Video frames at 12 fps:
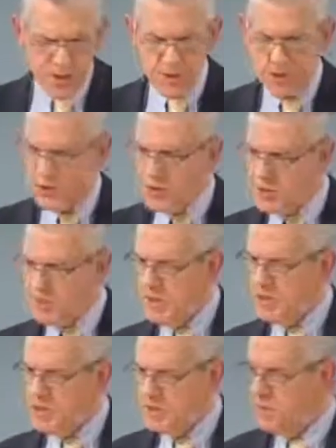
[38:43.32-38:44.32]
was
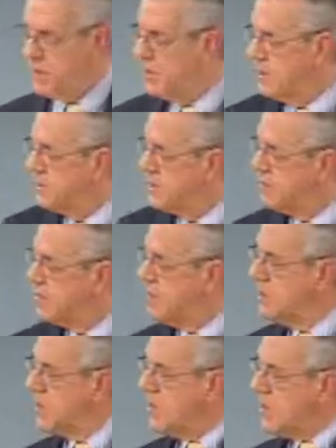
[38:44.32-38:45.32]
suspicious of this
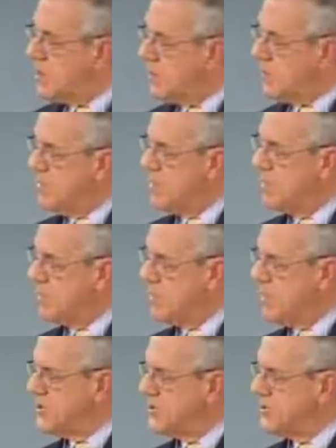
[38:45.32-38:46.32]
in the other
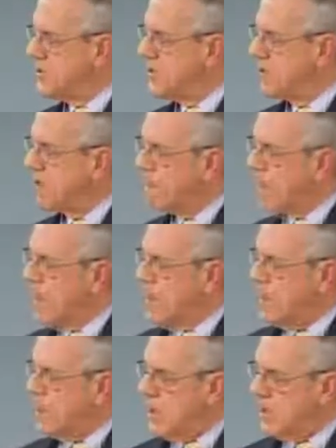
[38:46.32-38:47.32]
administration.
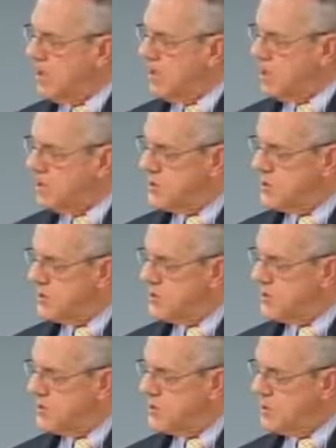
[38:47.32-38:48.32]
Congress got
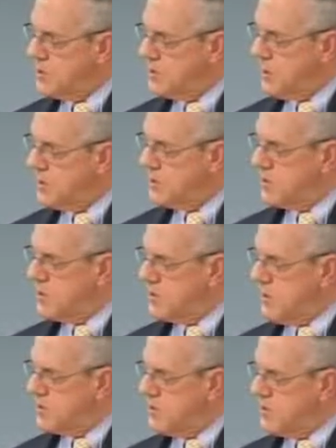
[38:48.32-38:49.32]
suspicious of this in
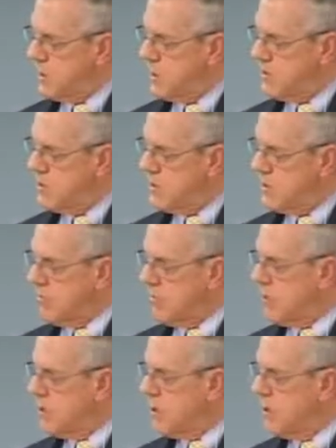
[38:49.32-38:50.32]
the 2001
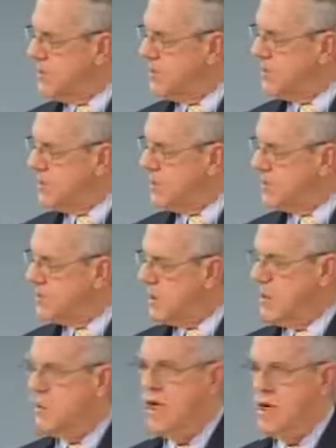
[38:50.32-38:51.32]
report, and so they
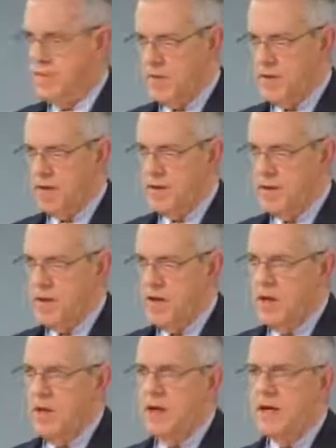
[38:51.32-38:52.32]
said, wait a minute,
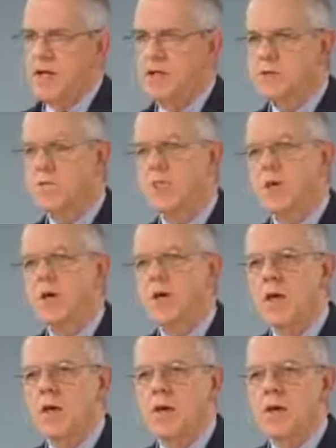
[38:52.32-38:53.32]
let's bring
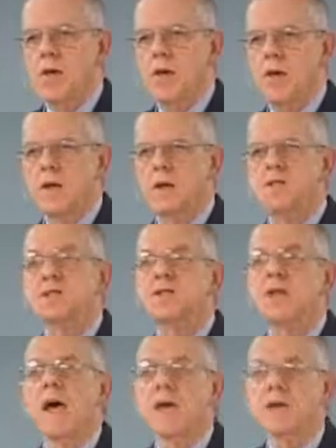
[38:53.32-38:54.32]
in
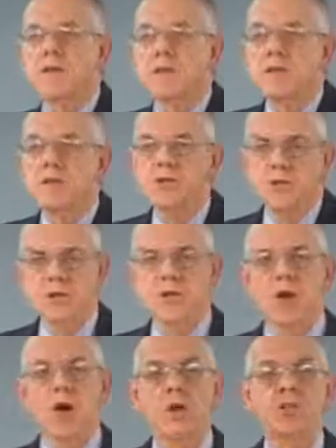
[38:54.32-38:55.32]
statisticians
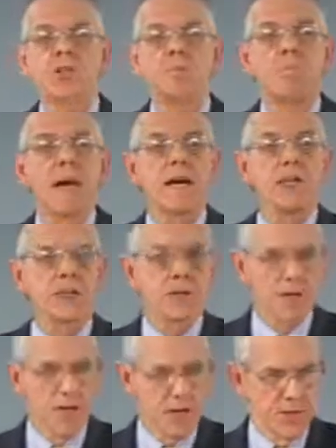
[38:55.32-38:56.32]
that are
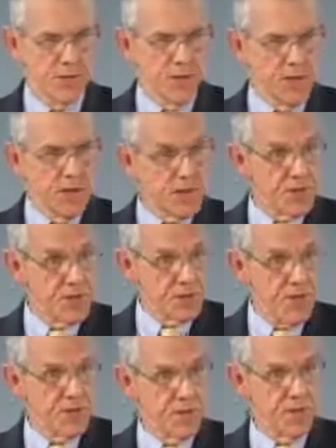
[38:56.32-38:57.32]
specialists in
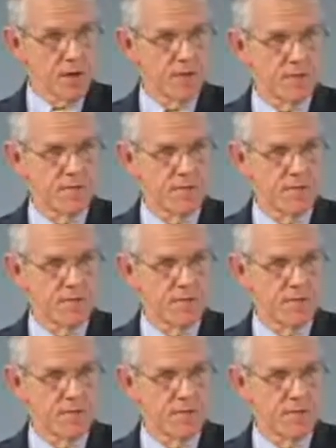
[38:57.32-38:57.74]
statistics.